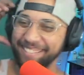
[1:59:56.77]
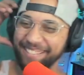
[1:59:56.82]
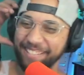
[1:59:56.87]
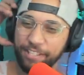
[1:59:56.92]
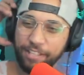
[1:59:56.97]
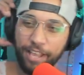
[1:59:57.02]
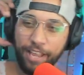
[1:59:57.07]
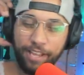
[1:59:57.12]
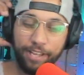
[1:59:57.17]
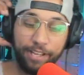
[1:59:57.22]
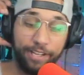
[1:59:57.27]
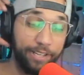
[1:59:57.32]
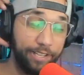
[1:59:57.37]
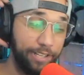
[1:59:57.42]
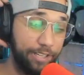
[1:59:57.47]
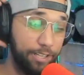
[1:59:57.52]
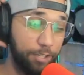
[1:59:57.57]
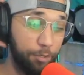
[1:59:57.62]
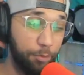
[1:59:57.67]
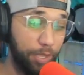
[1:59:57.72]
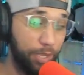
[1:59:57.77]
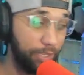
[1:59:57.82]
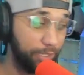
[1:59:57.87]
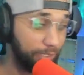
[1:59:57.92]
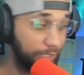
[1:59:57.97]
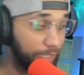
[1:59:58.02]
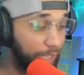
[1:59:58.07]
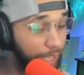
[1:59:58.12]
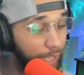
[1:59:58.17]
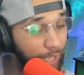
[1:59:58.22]
She's like, uh,
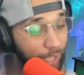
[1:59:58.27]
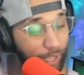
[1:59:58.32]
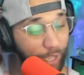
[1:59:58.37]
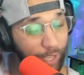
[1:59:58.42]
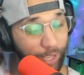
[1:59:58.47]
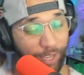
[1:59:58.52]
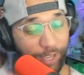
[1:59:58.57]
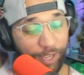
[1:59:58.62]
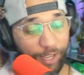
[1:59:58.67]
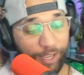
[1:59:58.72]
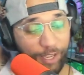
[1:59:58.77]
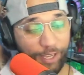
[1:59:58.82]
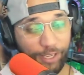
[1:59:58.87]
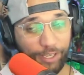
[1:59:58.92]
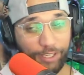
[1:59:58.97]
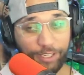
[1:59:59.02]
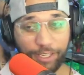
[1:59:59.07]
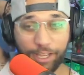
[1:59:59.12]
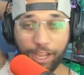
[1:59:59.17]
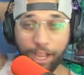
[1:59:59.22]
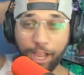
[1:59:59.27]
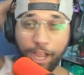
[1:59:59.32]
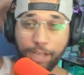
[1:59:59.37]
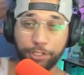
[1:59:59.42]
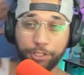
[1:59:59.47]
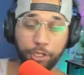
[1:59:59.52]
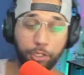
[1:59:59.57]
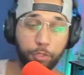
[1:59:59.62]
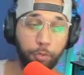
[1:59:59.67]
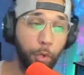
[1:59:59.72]
well, uh, I
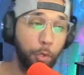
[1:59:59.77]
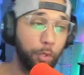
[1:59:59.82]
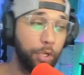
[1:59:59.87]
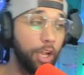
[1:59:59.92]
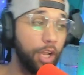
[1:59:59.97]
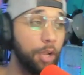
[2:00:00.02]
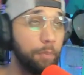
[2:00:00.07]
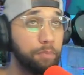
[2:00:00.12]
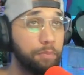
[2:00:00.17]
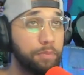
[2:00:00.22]
just woke up,